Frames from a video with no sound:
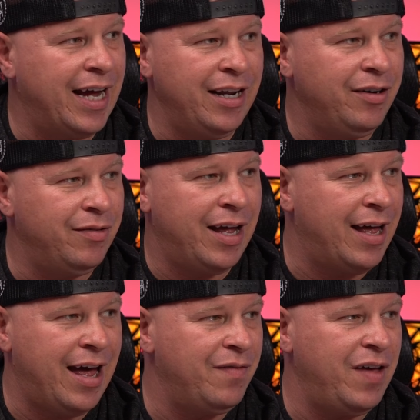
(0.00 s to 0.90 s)
Like, I didn't
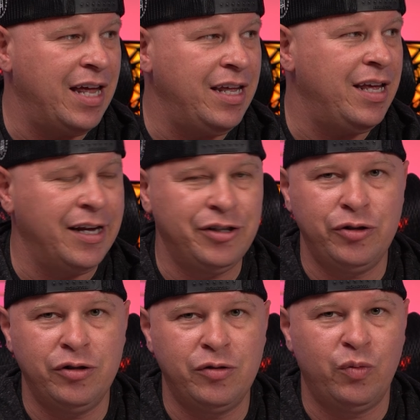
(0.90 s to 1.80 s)
have any
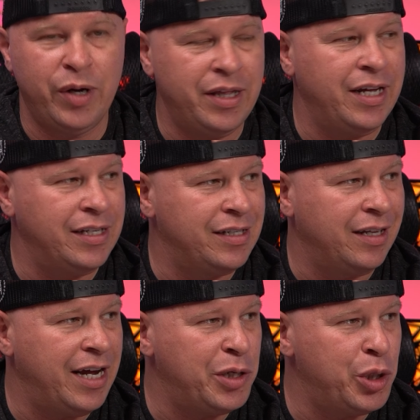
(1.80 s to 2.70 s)
issues with
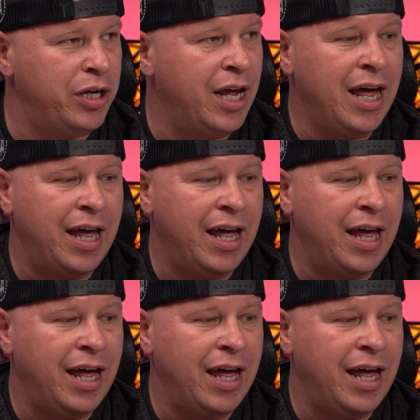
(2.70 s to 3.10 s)
installation.